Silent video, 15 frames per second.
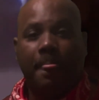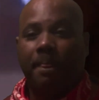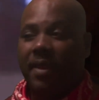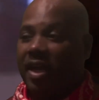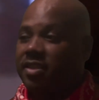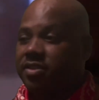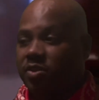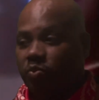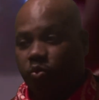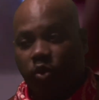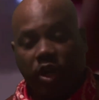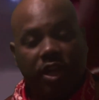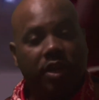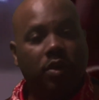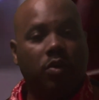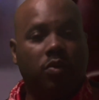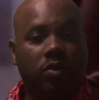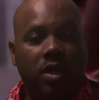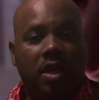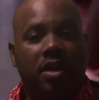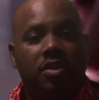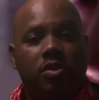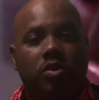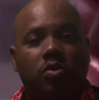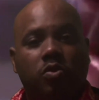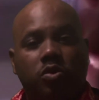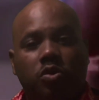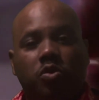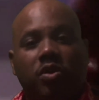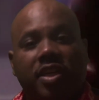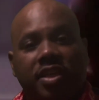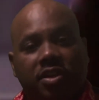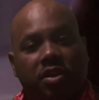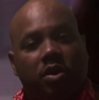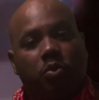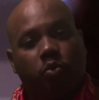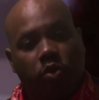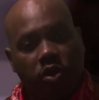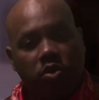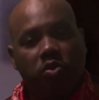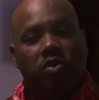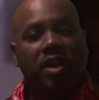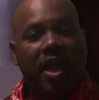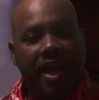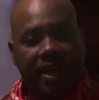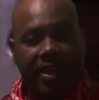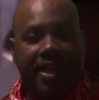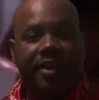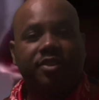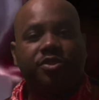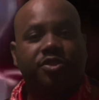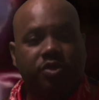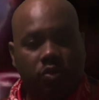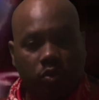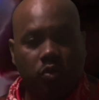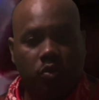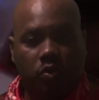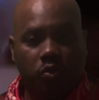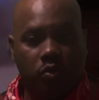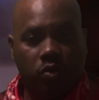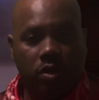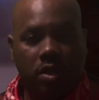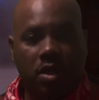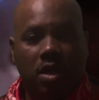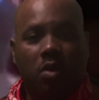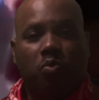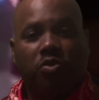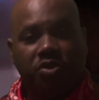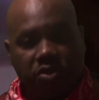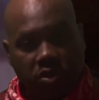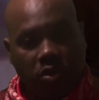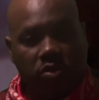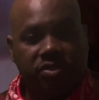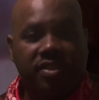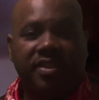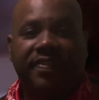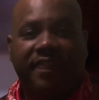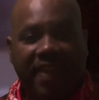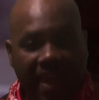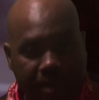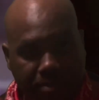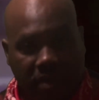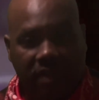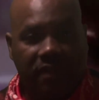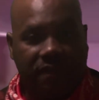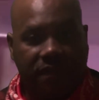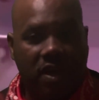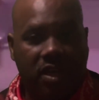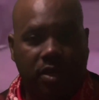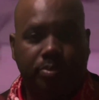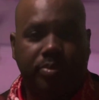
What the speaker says: That's the real. You enter the real gladiator school when you go to that motherfucker,